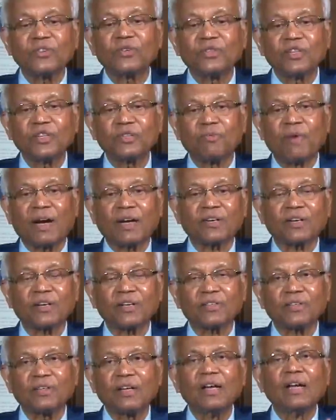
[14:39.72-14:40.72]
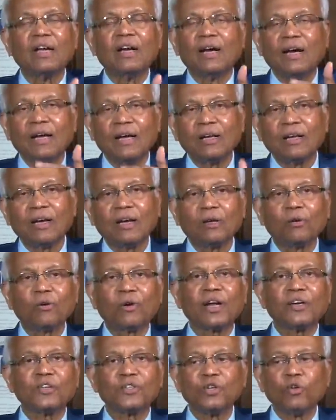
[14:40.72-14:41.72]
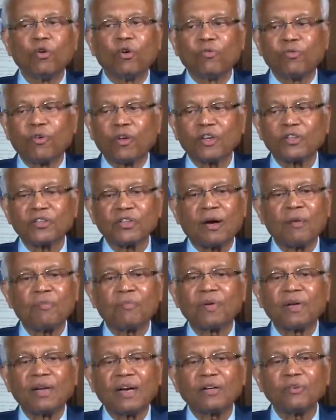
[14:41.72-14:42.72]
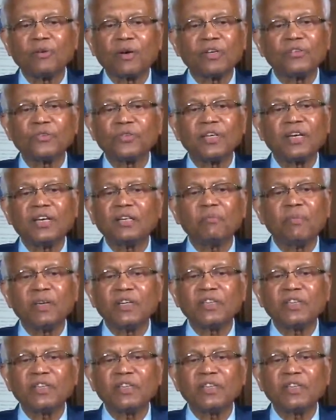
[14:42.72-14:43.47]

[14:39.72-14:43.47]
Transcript: this matrix. Look at Jio, for example, and you can see it meets